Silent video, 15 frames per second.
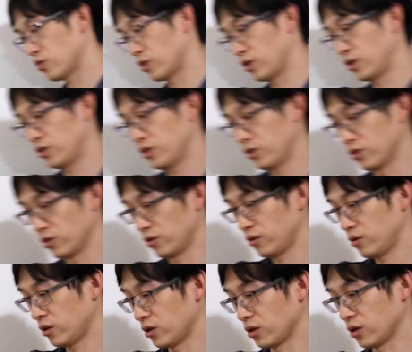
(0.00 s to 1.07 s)
22,
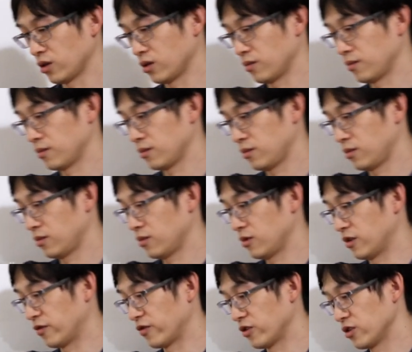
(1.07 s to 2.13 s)

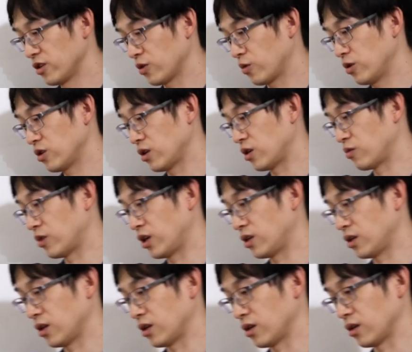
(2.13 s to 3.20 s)
the first equation I write
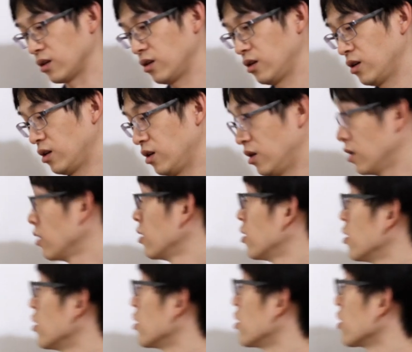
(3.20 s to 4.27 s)
down,
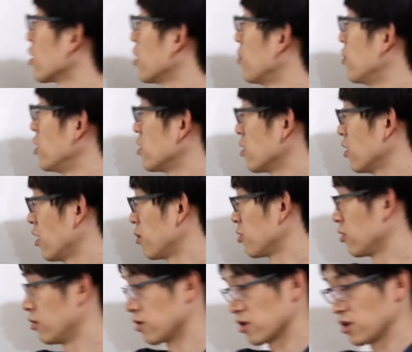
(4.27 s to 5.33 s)
I think I miss the
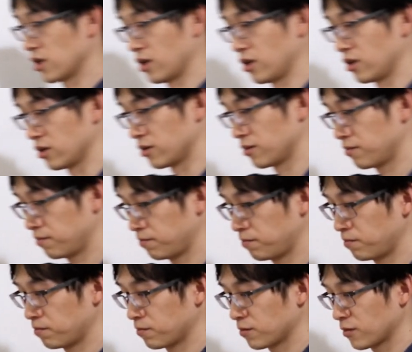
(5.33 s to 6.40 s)
epsilon sign here.
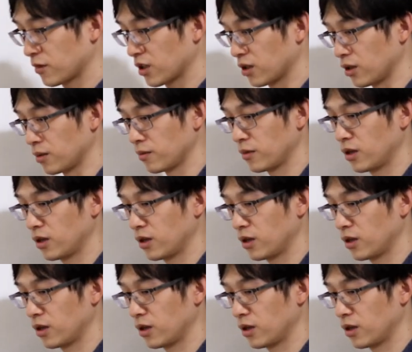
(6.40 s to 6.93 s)
Okay,